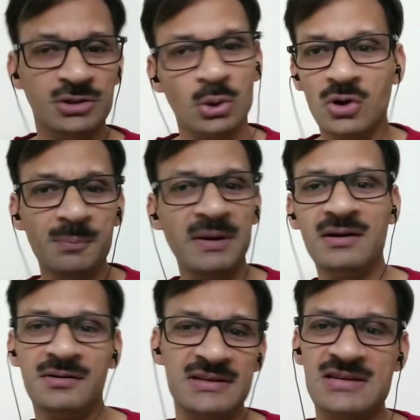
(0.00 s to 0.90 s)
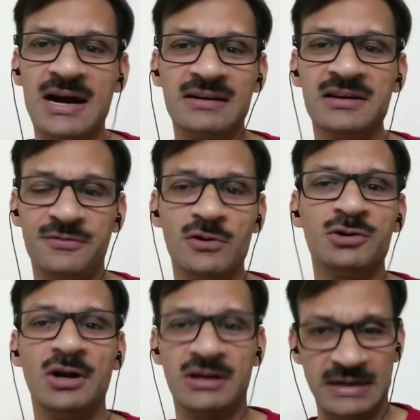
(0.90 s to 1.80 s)
Don't be disheartened if you are
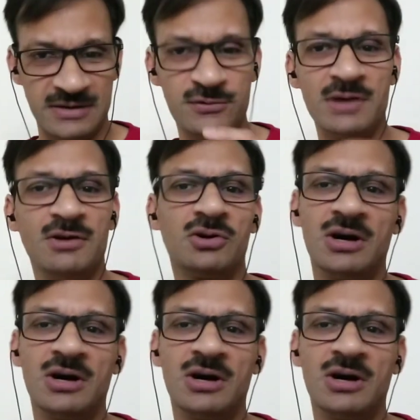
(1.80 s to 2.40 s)
not if you are not